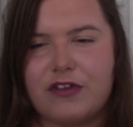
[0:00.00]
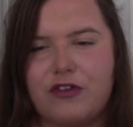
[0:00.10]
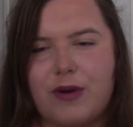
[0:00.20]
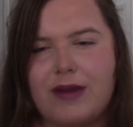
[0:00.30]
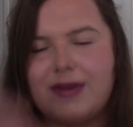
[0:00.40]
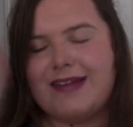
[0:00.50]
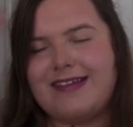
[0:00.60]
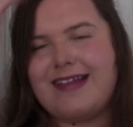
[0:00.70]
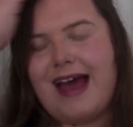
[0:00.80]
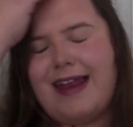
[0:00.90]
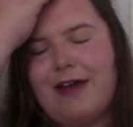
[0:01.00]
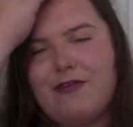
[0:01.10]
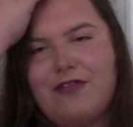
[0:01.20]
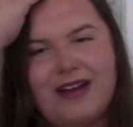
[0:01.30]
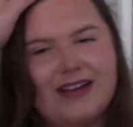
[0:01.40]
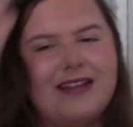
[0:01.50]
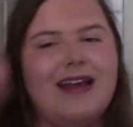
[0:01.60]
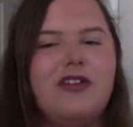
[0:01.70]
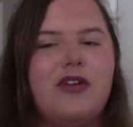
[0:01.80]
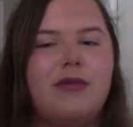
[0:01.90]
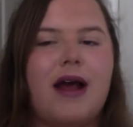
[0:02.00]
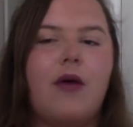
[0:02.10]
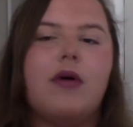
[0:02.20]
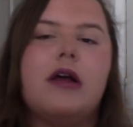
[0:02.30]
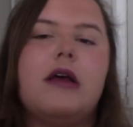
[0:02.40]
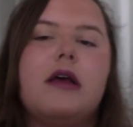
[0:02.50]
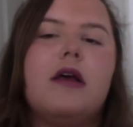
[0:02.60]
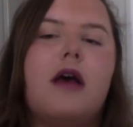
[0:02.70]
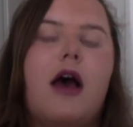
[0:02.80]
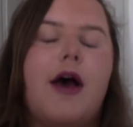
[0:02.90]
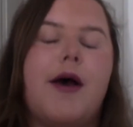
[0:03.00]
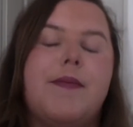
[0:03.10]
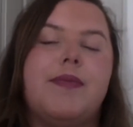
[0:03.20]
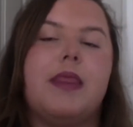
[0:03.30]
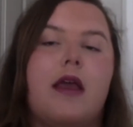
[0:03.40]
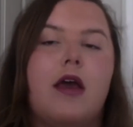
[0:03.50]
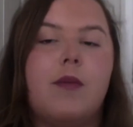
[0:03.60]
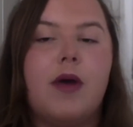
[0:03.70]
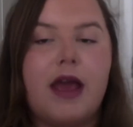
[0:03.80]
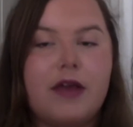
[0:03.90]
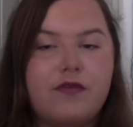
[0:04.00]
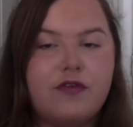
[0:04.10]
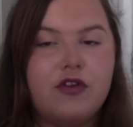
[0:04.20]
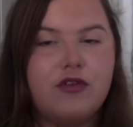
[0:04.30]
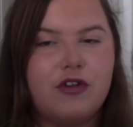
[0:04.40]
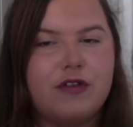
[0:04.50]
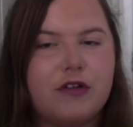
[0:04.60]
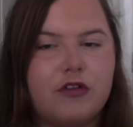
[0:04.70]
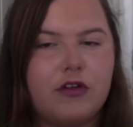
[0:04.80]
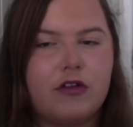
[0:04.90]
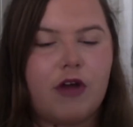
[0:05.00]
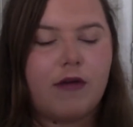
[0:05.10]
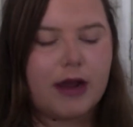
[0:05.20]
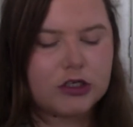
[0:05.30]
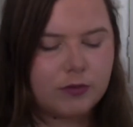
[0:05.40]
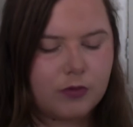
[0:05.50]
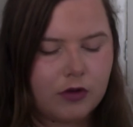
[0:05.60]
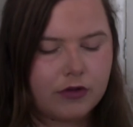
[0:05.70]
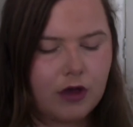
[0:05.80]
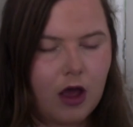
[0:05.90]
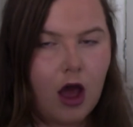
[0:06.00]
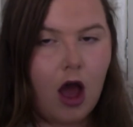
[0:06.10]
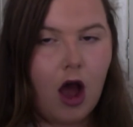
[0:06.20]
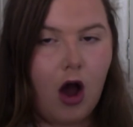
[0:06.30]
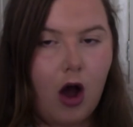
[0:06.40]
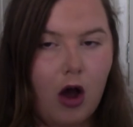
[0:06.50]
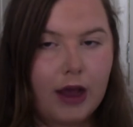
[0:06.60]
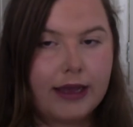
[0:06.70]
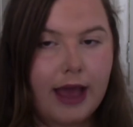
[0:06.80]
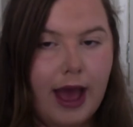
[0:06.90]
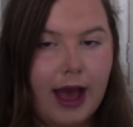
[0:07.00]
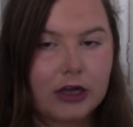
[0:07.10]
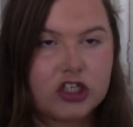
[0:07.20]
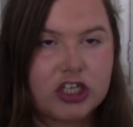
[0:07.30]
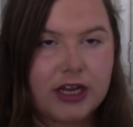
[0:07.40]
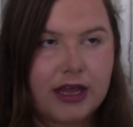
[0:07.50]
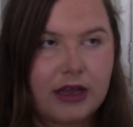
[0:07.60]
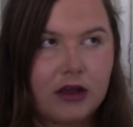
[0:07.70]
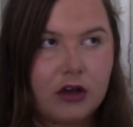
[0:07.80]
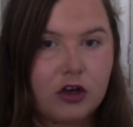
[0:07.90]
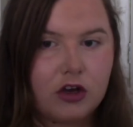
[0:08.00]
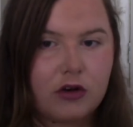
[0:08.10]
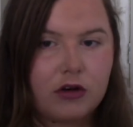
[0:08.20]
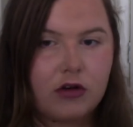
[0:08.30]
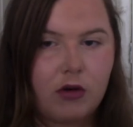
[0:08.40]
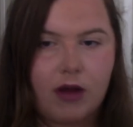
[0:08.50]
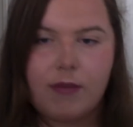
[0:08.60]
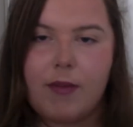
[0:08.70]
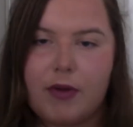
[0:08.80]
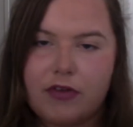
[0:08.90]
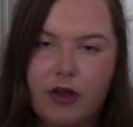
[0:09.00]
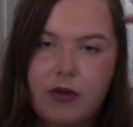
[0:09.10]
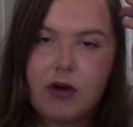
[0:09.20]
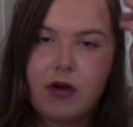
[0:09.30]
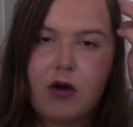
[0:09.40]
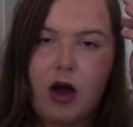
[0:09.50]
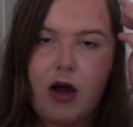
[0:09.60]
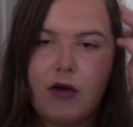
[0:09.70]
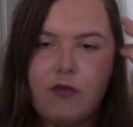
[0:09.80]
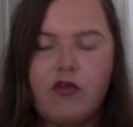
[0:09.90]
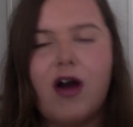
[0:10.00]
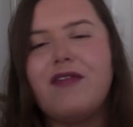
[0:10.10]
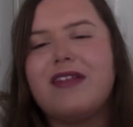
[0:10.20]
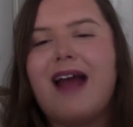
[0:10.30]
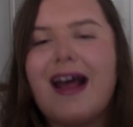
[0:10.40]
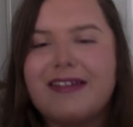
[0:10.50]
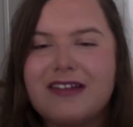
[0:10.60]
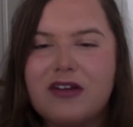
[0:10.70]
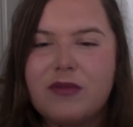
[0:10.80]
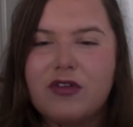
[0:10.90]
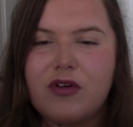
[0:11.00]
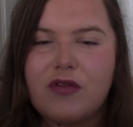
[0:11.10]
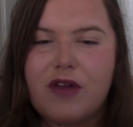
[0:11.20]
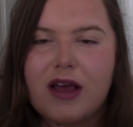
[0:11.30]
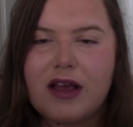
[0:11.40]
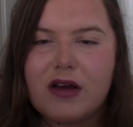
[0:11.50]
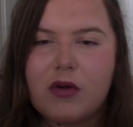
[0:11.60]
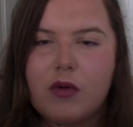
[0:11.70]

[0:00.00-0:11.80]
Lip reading: the 20-minute sat-nav thing that they do now. But if you do still do the direction ones, I actually couldn't quite remember. So rather than asking them sort of like,